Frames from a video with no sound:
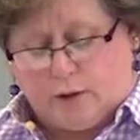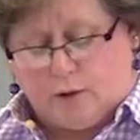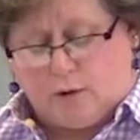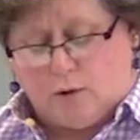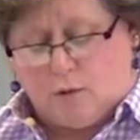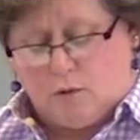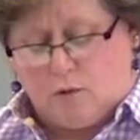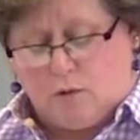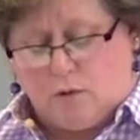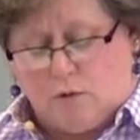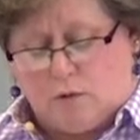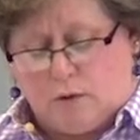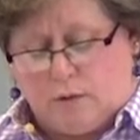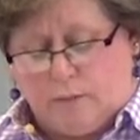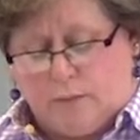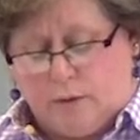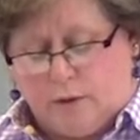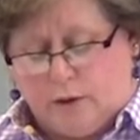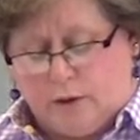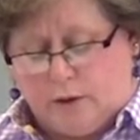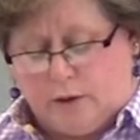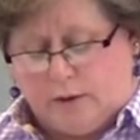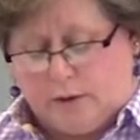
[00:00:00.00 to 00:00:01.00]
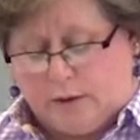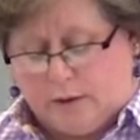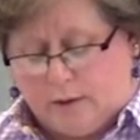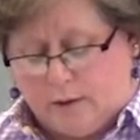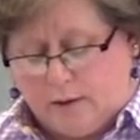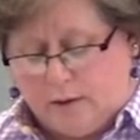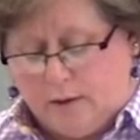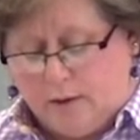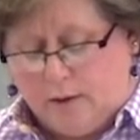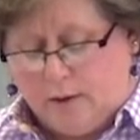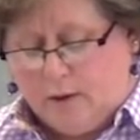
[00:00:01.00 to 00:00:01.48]
the local community.
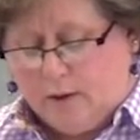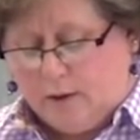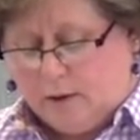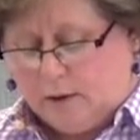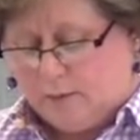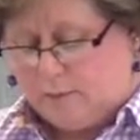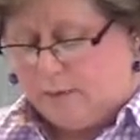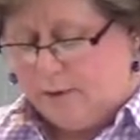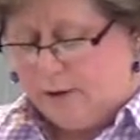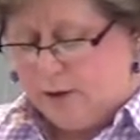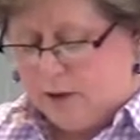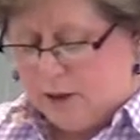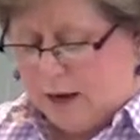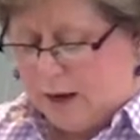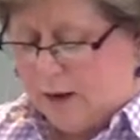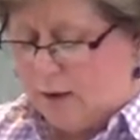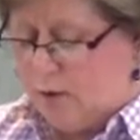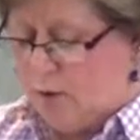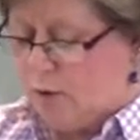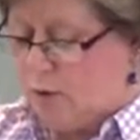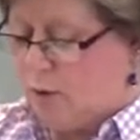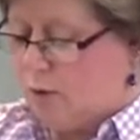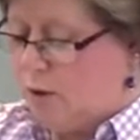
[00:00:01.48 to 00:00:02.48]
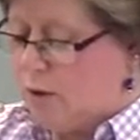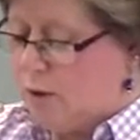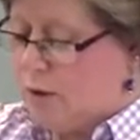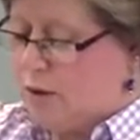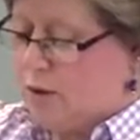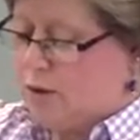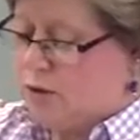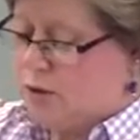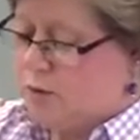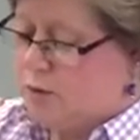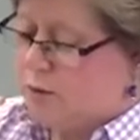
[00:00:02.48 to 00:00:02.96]
The recycled
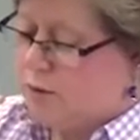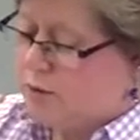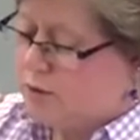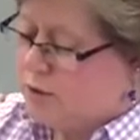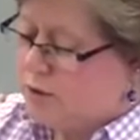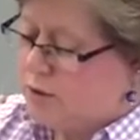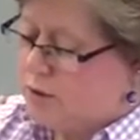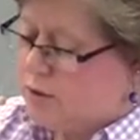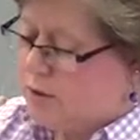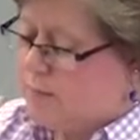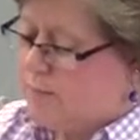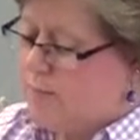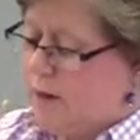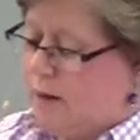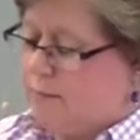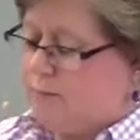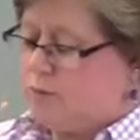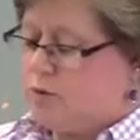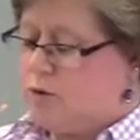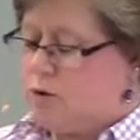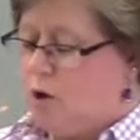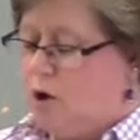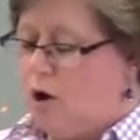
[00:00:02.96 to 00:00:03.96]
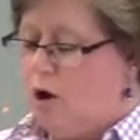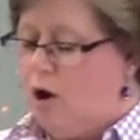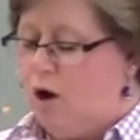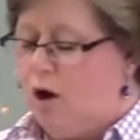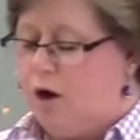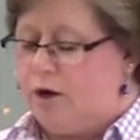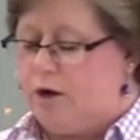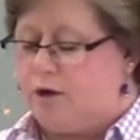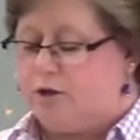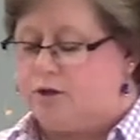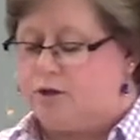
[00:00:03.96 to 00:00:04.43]
orchestra, as it's sometimes
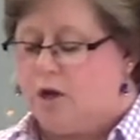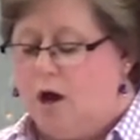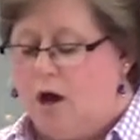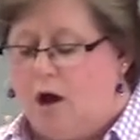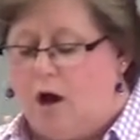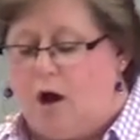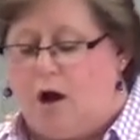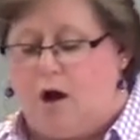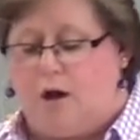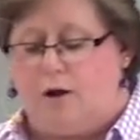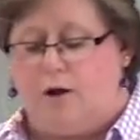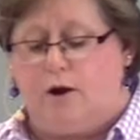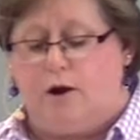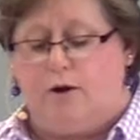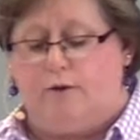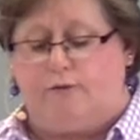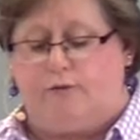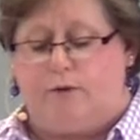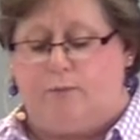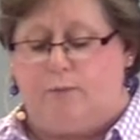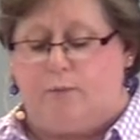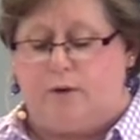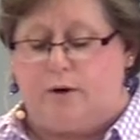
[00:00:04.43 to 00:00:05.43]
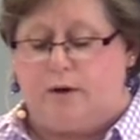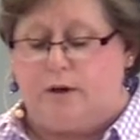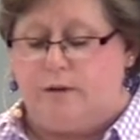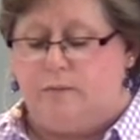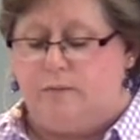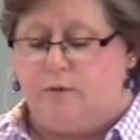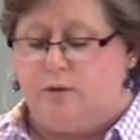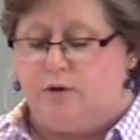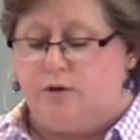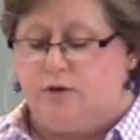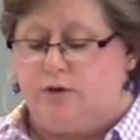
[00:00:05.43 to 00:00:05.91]
called, is honored for
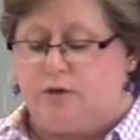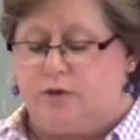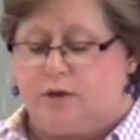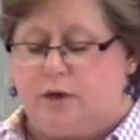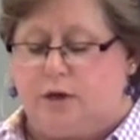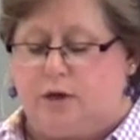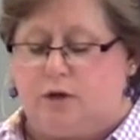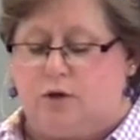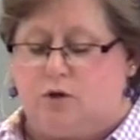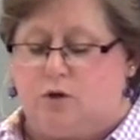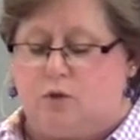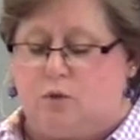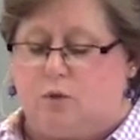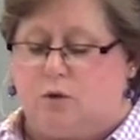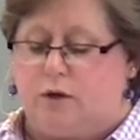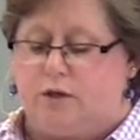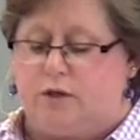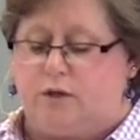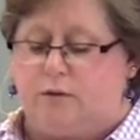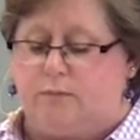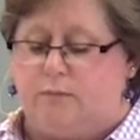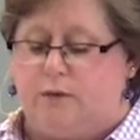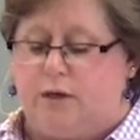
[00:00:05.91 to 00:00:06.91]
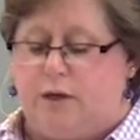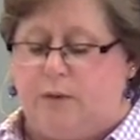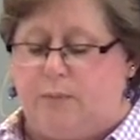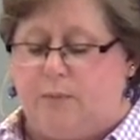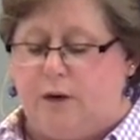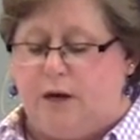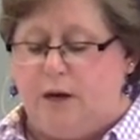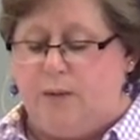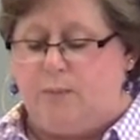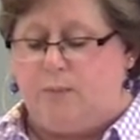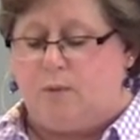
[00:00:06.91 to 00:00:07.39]
bringing music joy to many
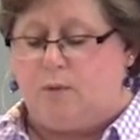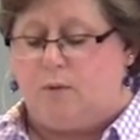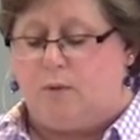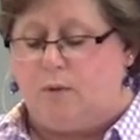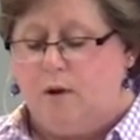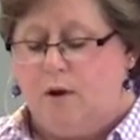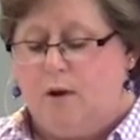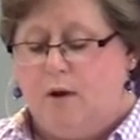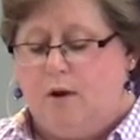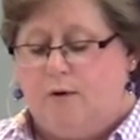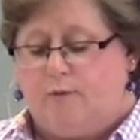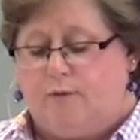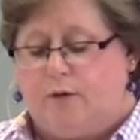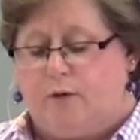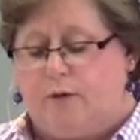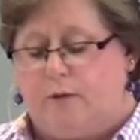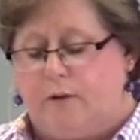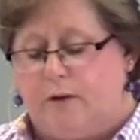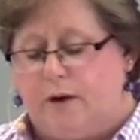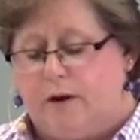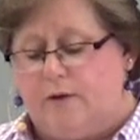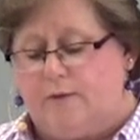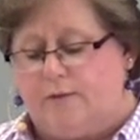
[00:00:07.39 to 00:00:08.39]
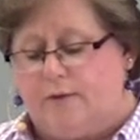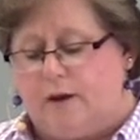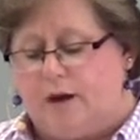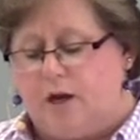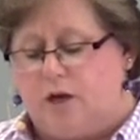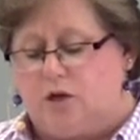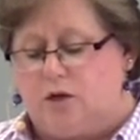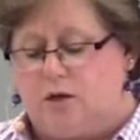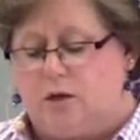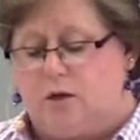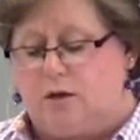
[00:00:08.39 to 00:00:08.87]
people, for their
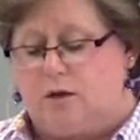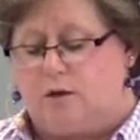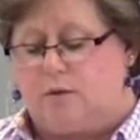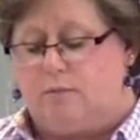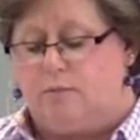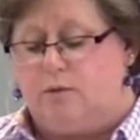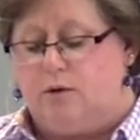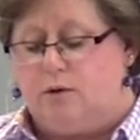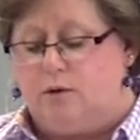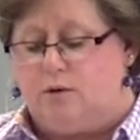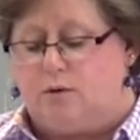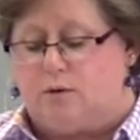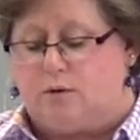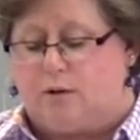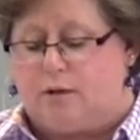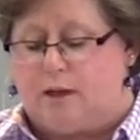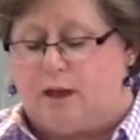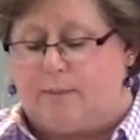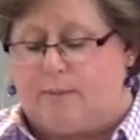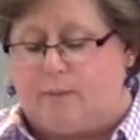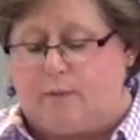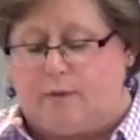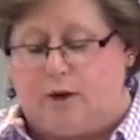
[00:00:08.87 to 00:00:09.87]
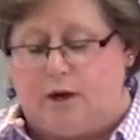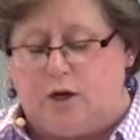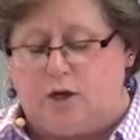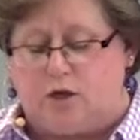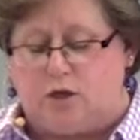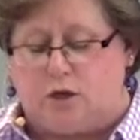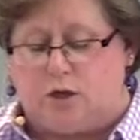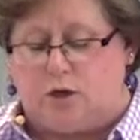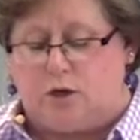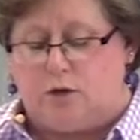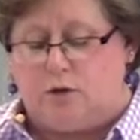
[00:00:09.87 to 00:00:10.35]
innovation and communal
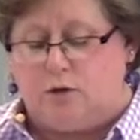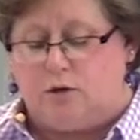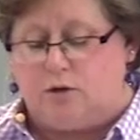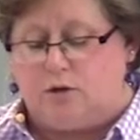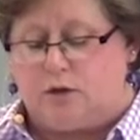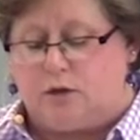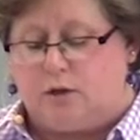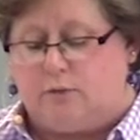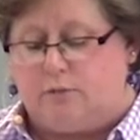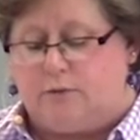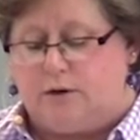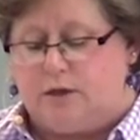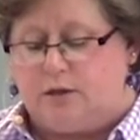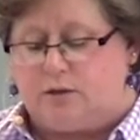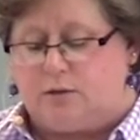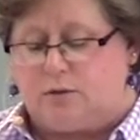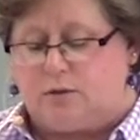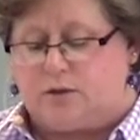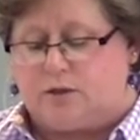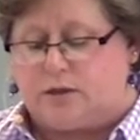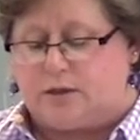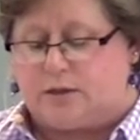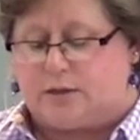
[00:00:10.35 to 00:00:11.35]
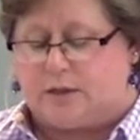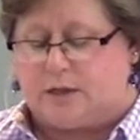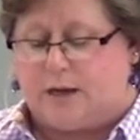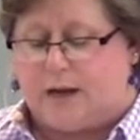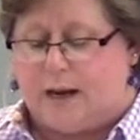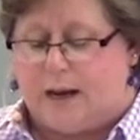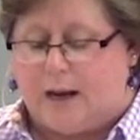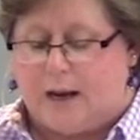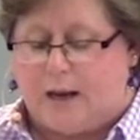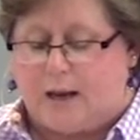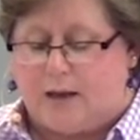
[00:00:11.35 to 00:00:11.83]
collaboration and using the resources at
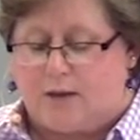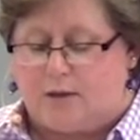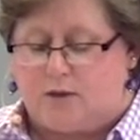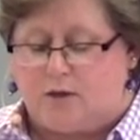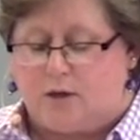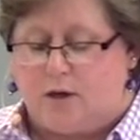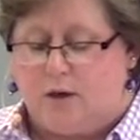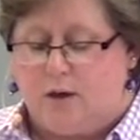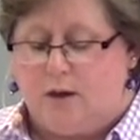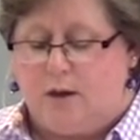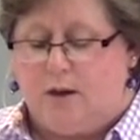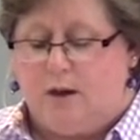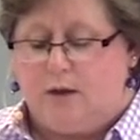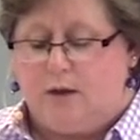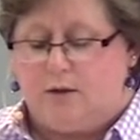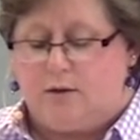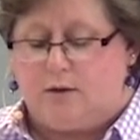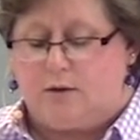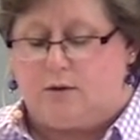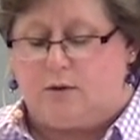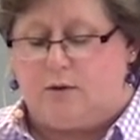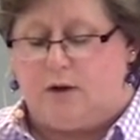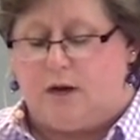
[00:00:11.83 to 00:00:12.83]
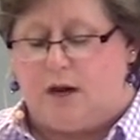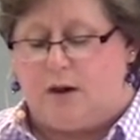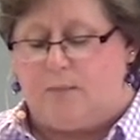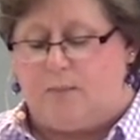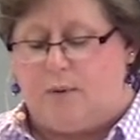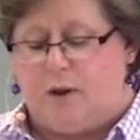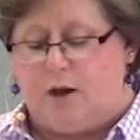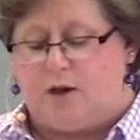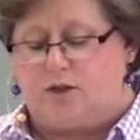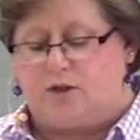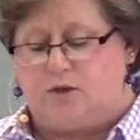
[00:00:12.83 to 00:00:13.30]
hand to create
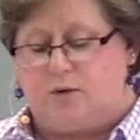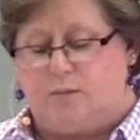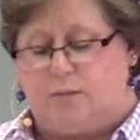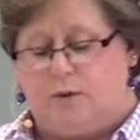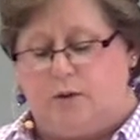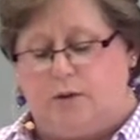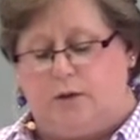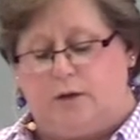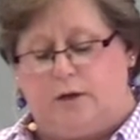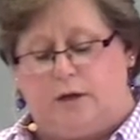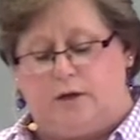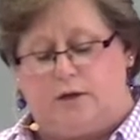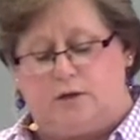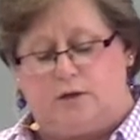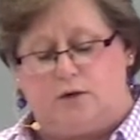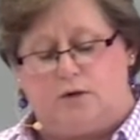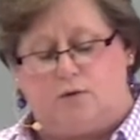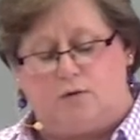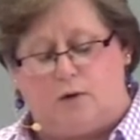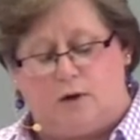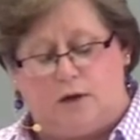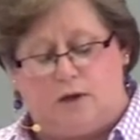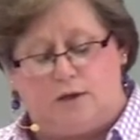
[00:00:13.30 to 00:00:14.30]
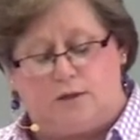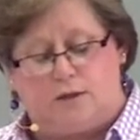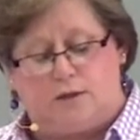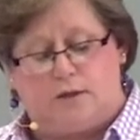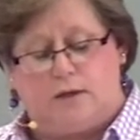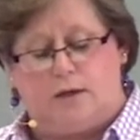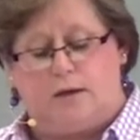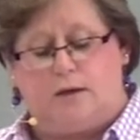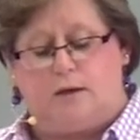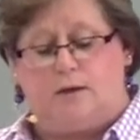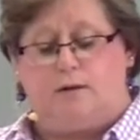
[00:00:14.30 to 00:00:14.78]
possibilities and
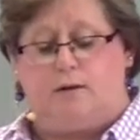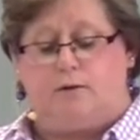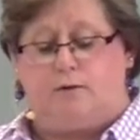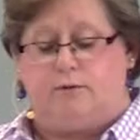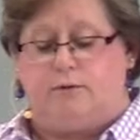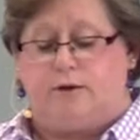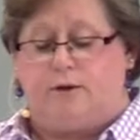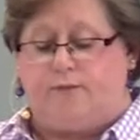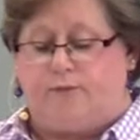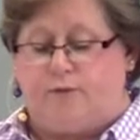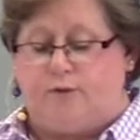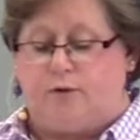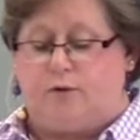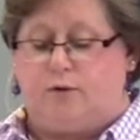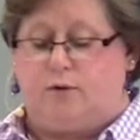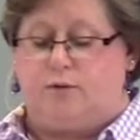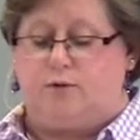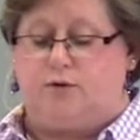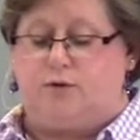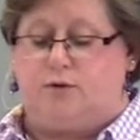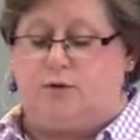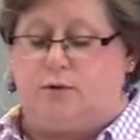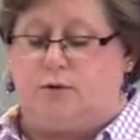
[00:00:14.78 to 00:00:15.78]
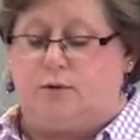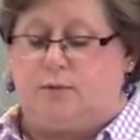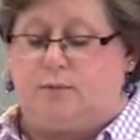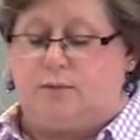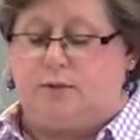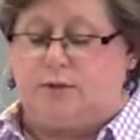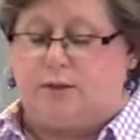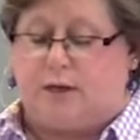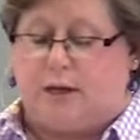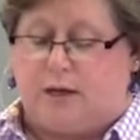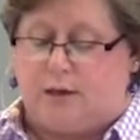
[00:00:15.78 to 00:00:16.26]
transcend their difficult
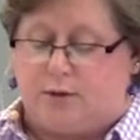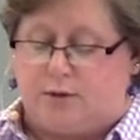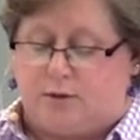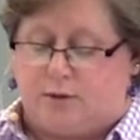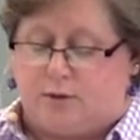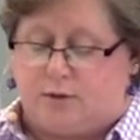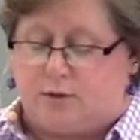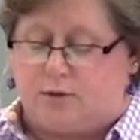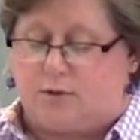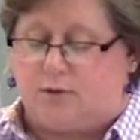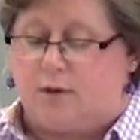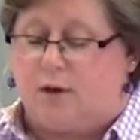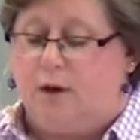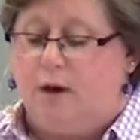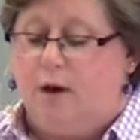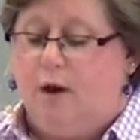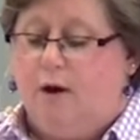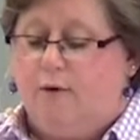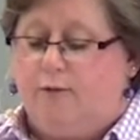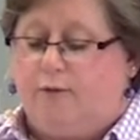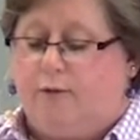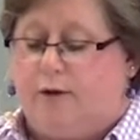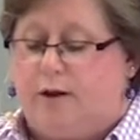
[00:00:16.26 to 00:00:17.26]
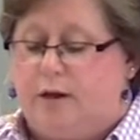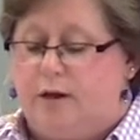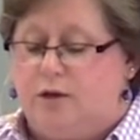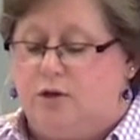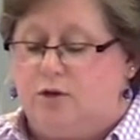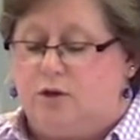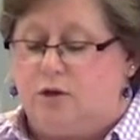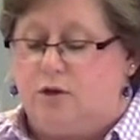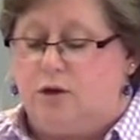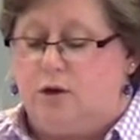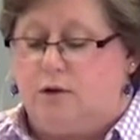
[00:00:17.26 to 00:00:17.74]
circumstances, for
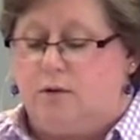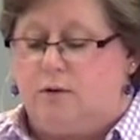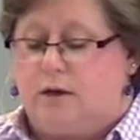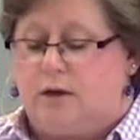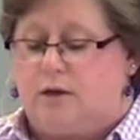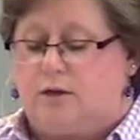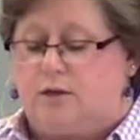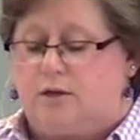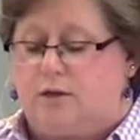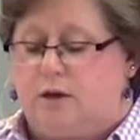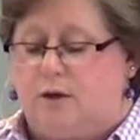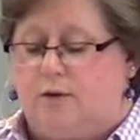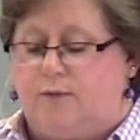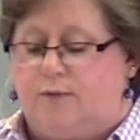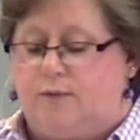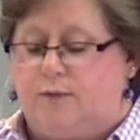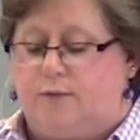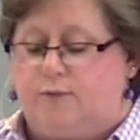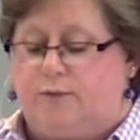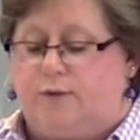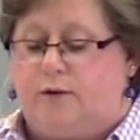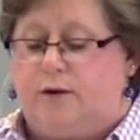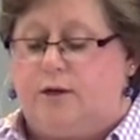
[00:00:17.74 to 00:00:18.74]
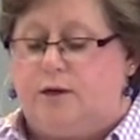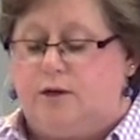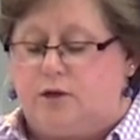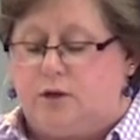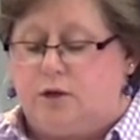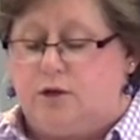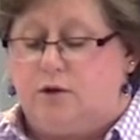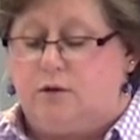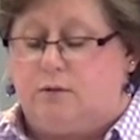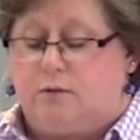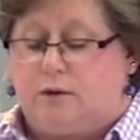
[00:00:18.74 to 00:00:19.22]
engineering self, for
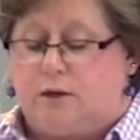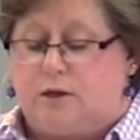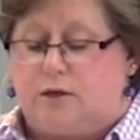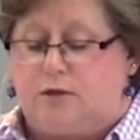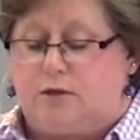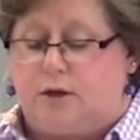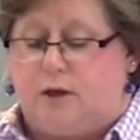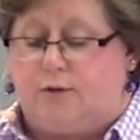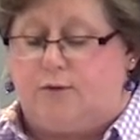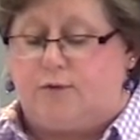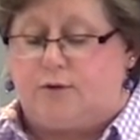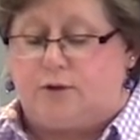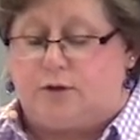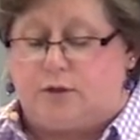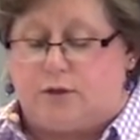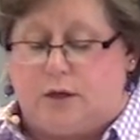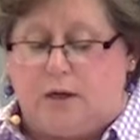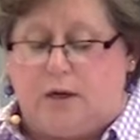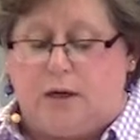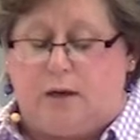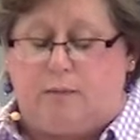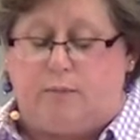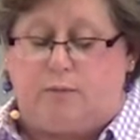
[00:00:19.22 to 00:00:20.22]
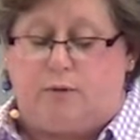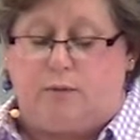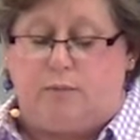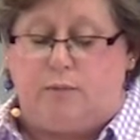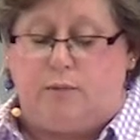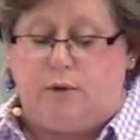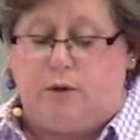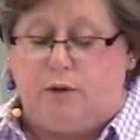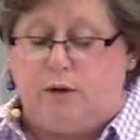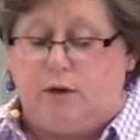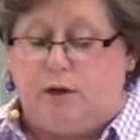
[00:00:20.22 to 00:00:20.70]
engendering self-esteem,
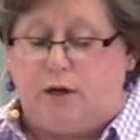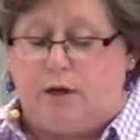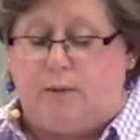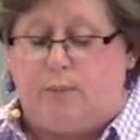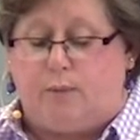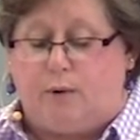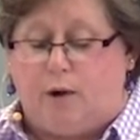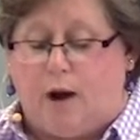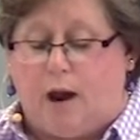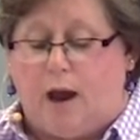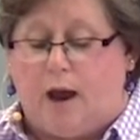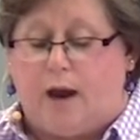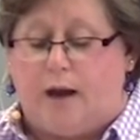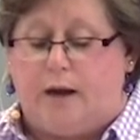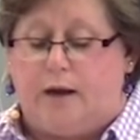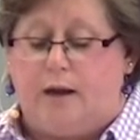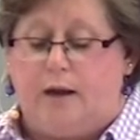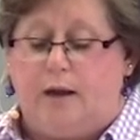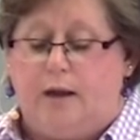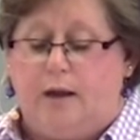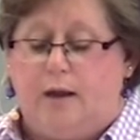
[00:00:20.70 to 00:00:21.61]
community pride,